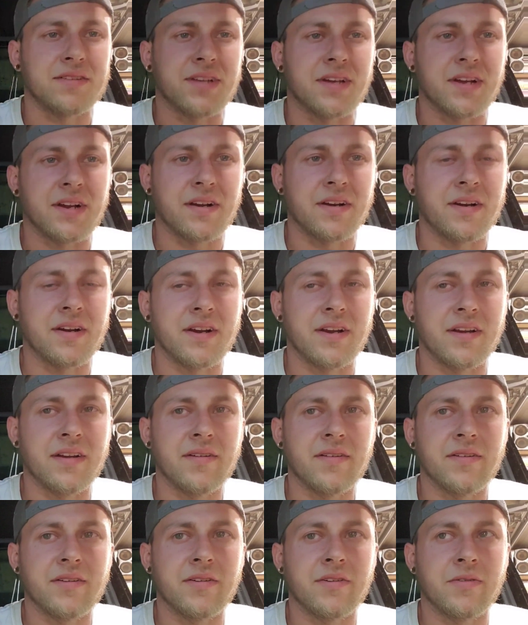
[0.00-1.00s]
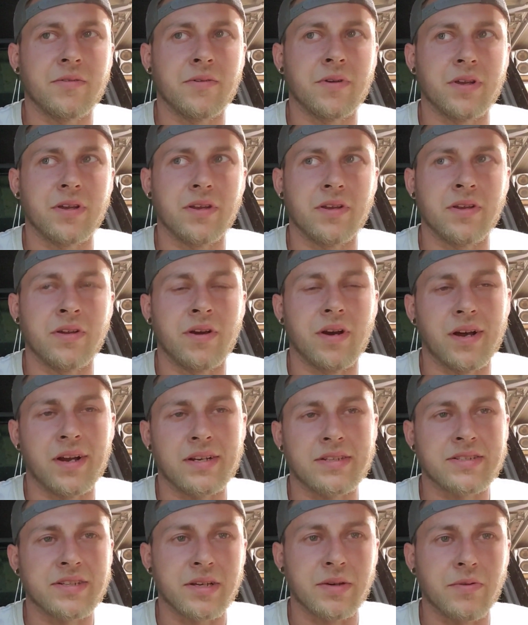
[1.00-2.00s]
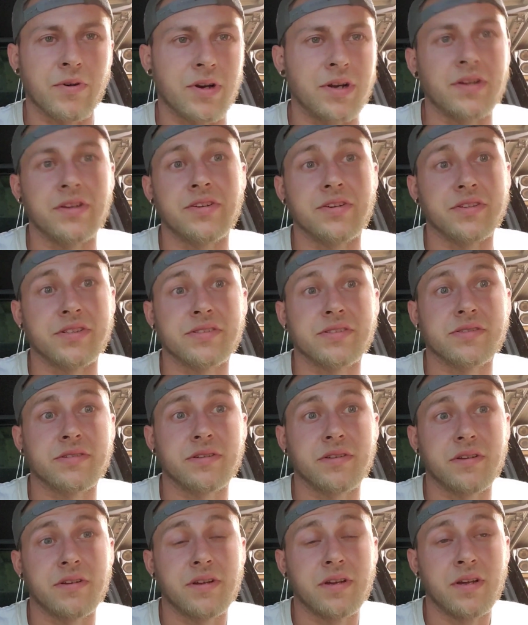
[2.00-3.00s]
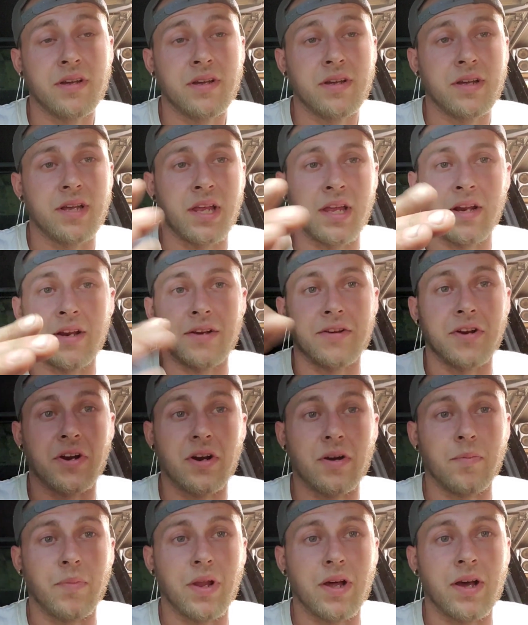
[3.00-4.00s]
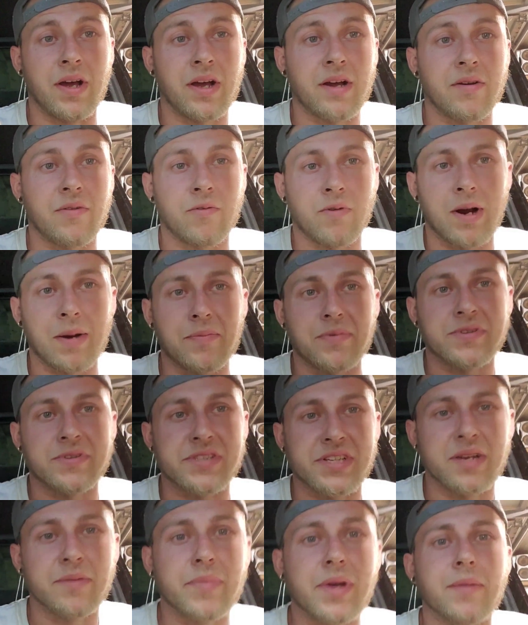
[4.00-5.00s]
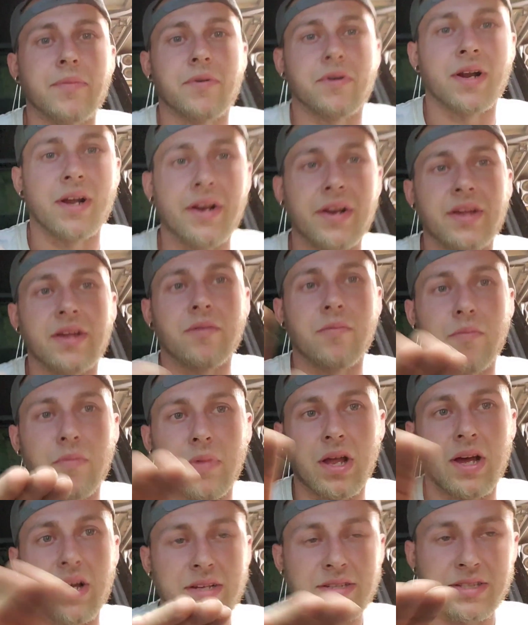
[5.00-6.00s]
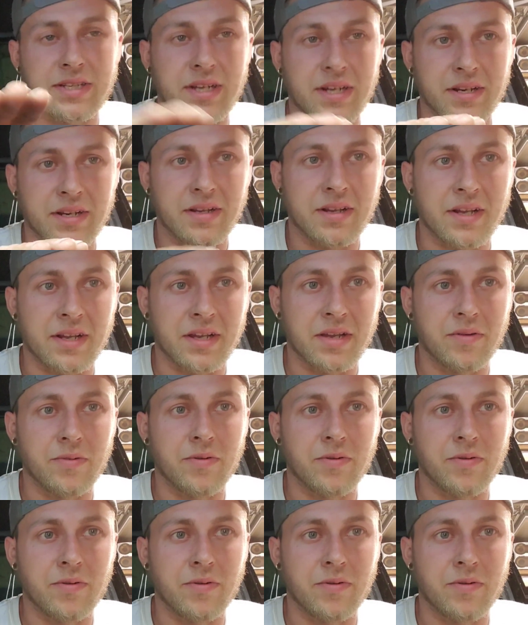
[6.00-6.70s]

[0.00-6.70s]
that great. What you honestly want to just get a Durablock, wrap your sandpaper around it, and block sand it like you